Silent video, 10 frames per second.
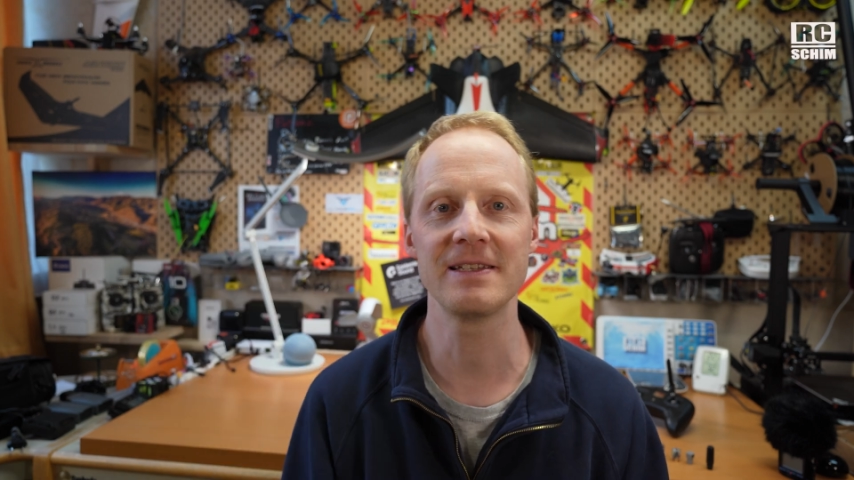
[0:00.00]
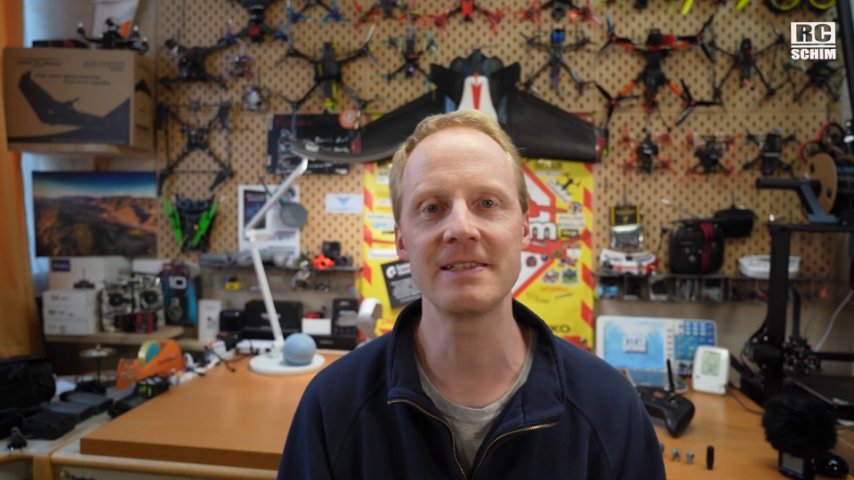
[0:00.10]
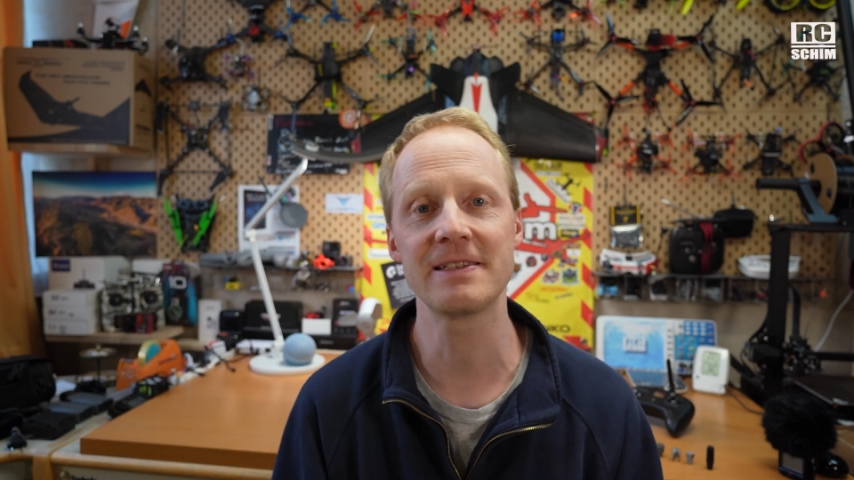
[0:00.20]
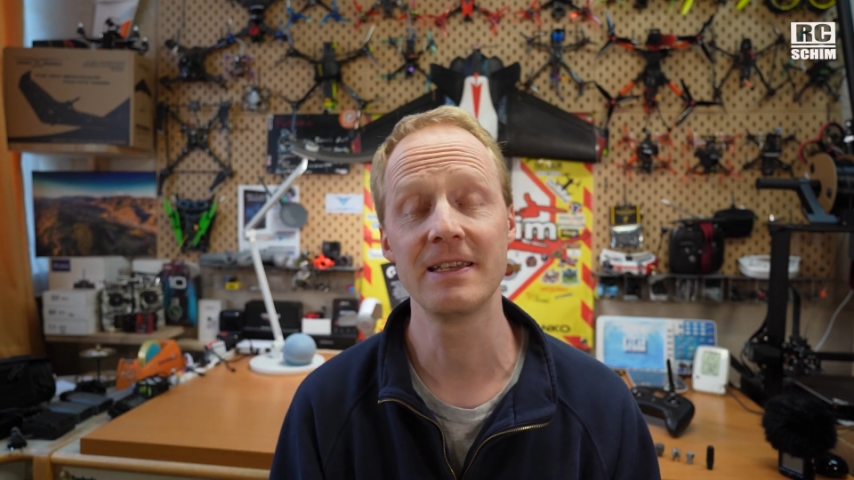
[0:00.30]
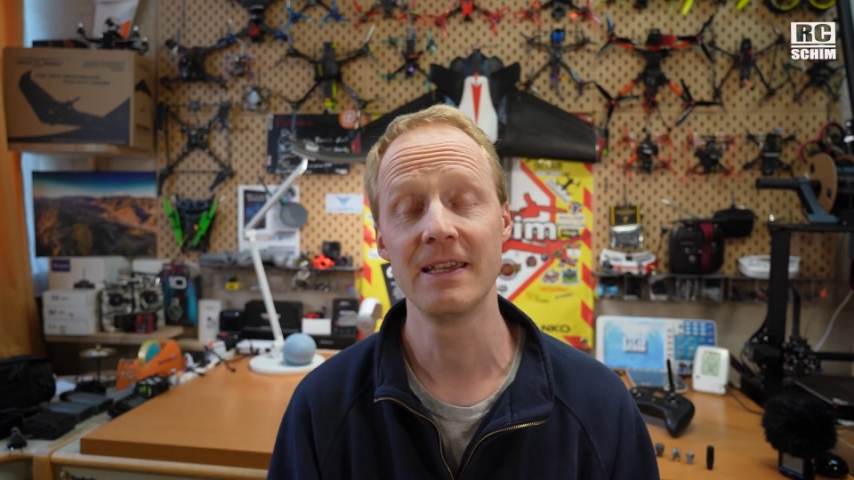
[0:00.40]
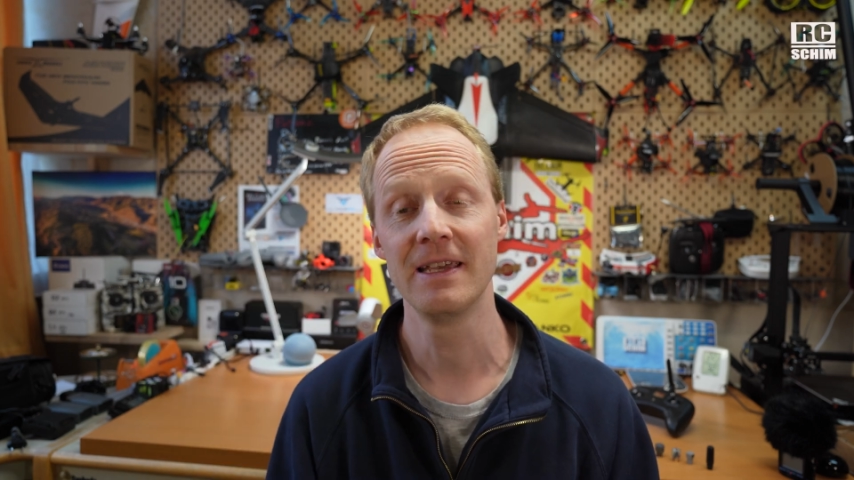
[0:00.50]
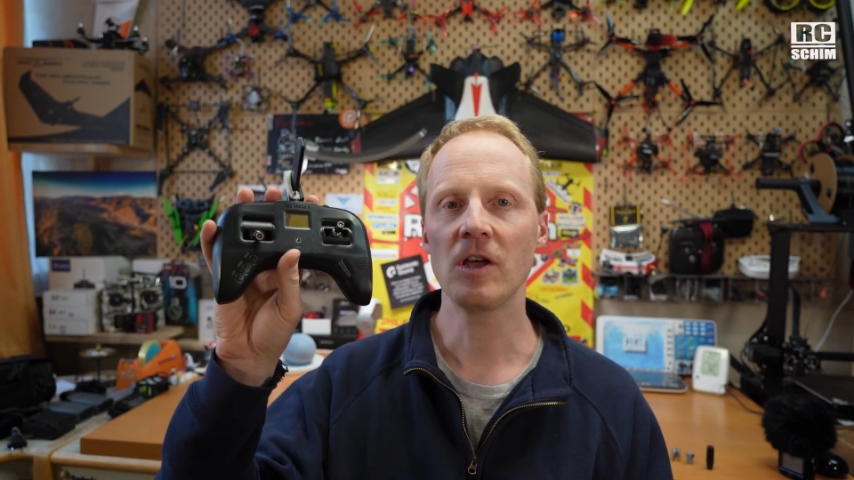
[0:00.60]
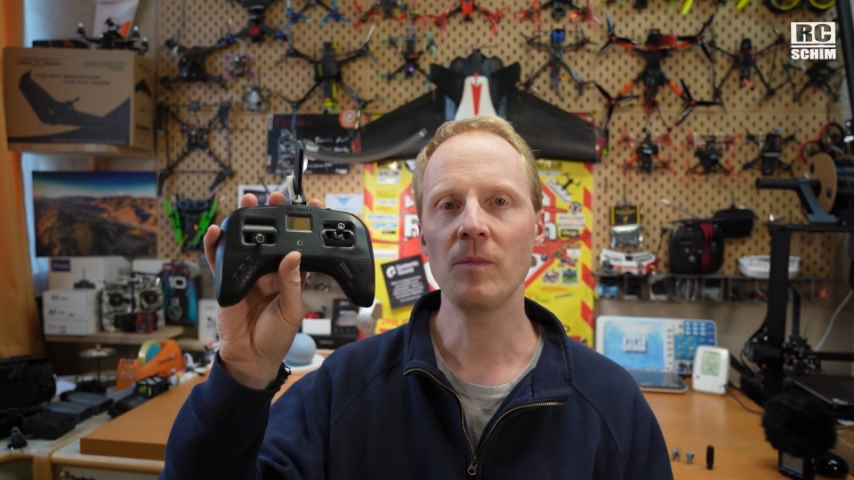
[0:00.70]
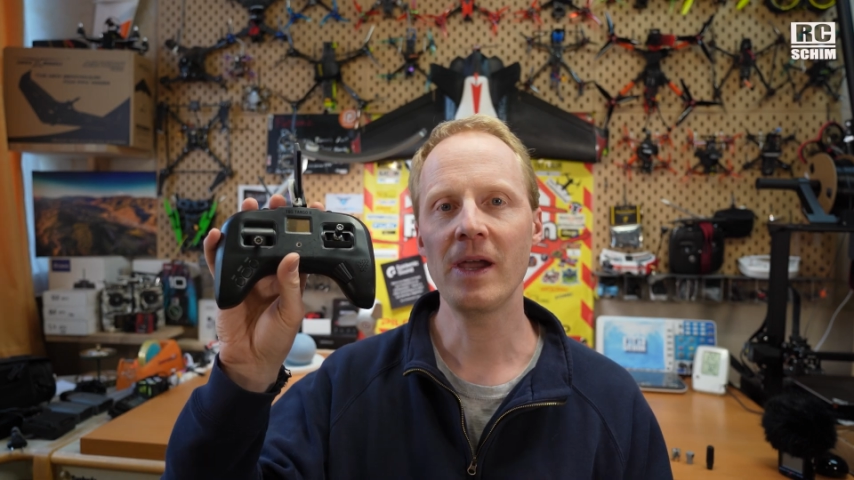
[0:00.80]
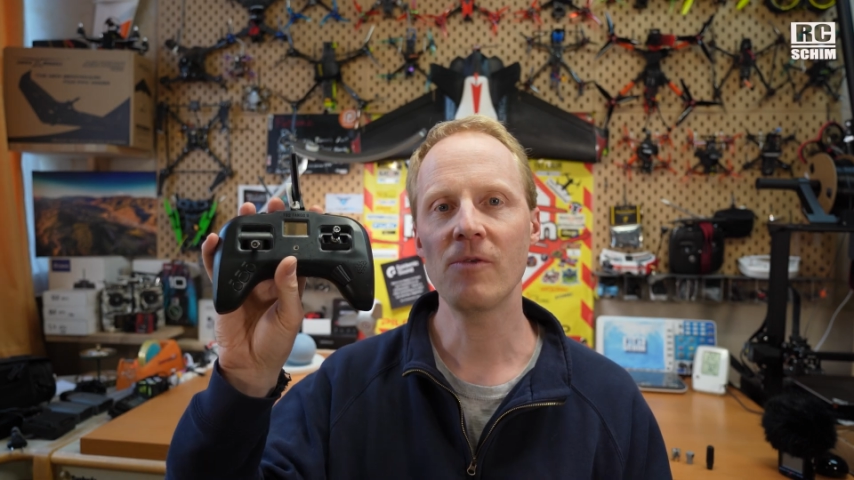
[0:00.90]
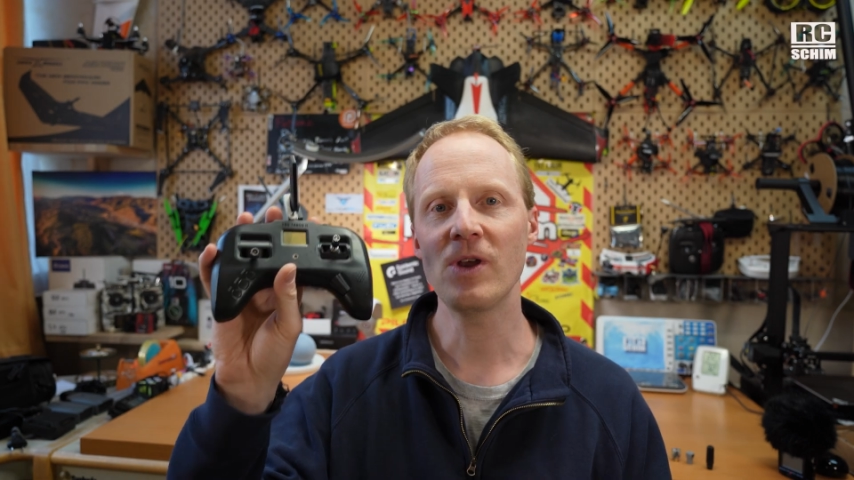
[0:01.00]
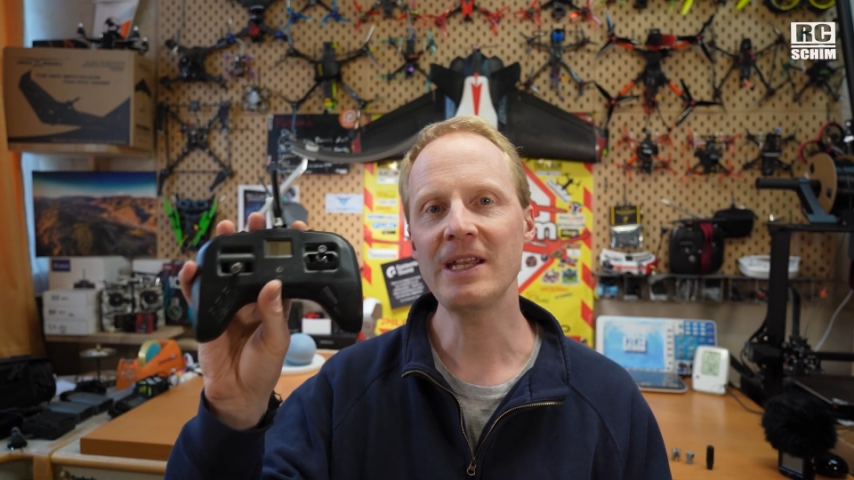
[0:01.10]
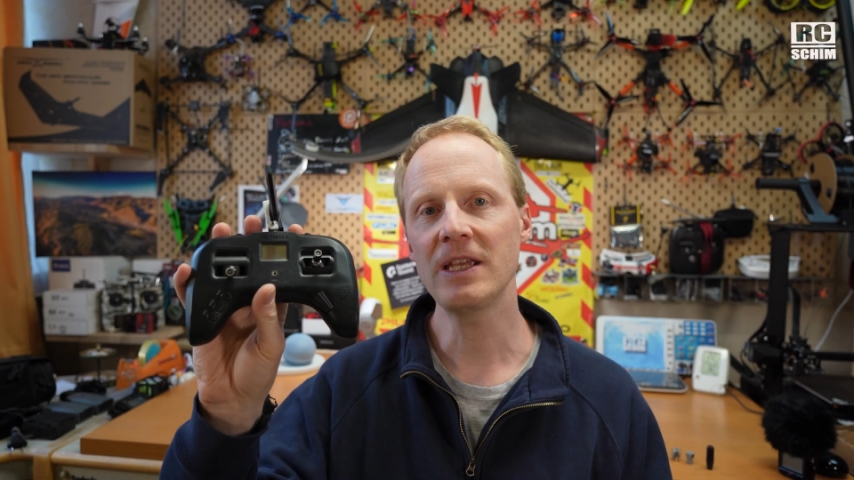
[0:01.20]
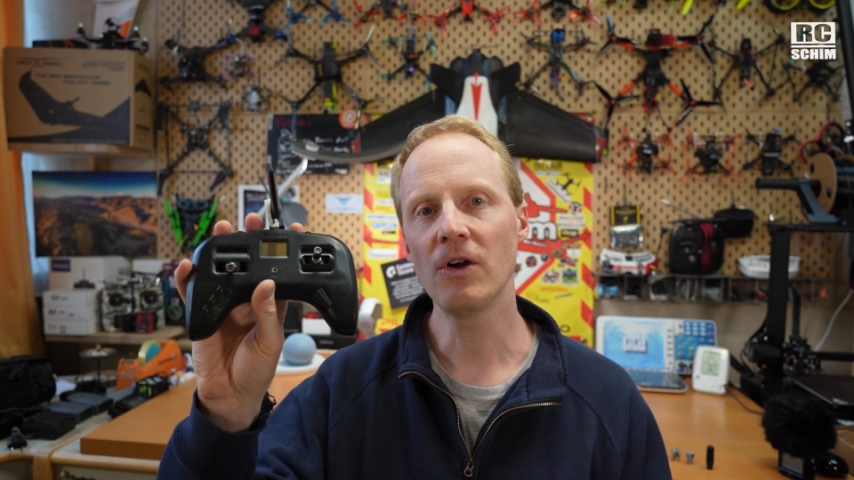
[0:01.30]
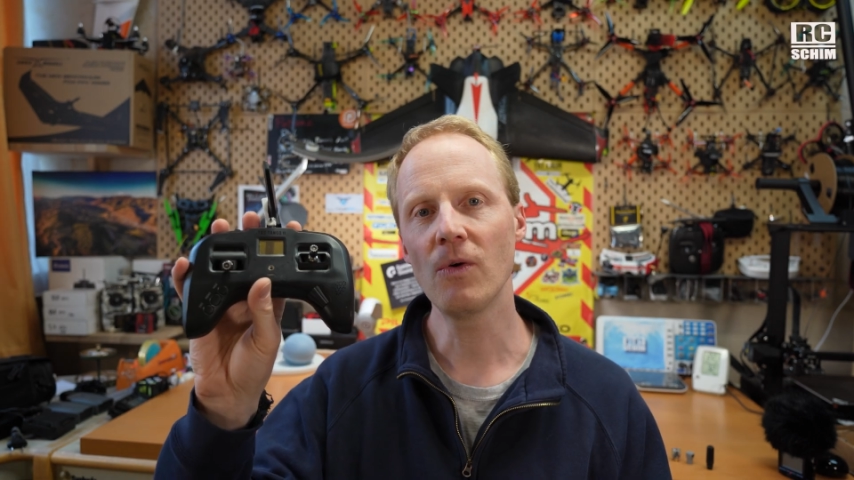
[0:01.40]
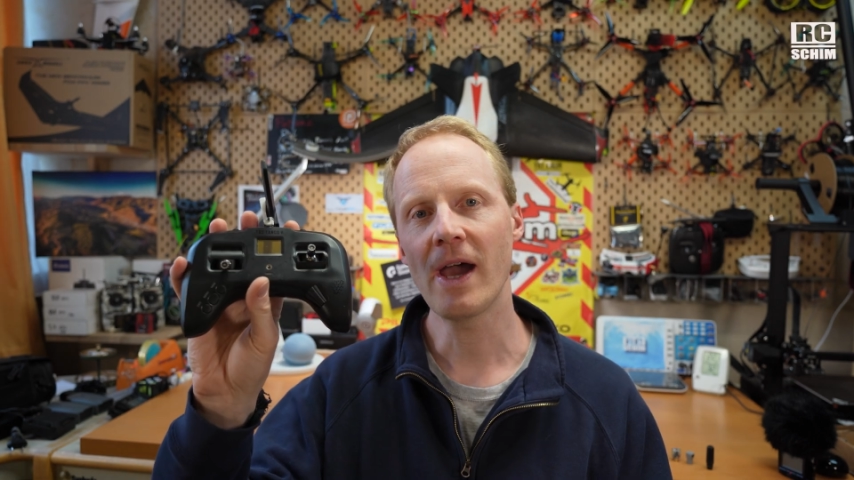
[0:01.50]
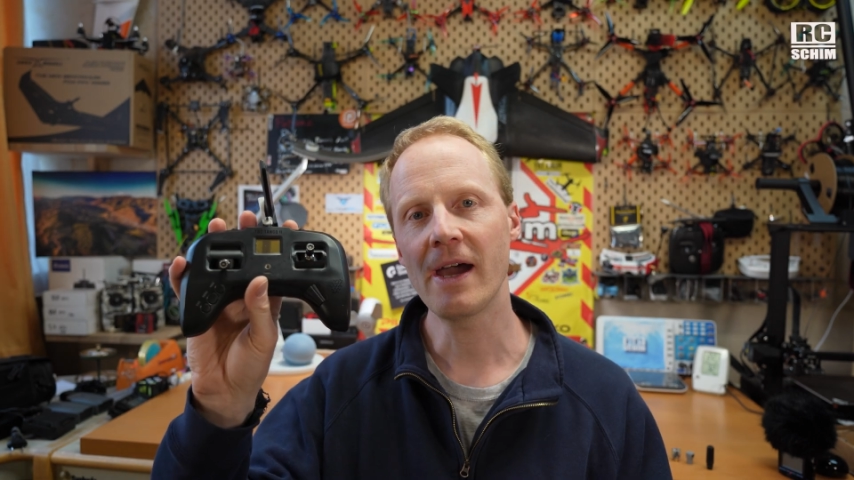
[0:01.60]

is On my radio,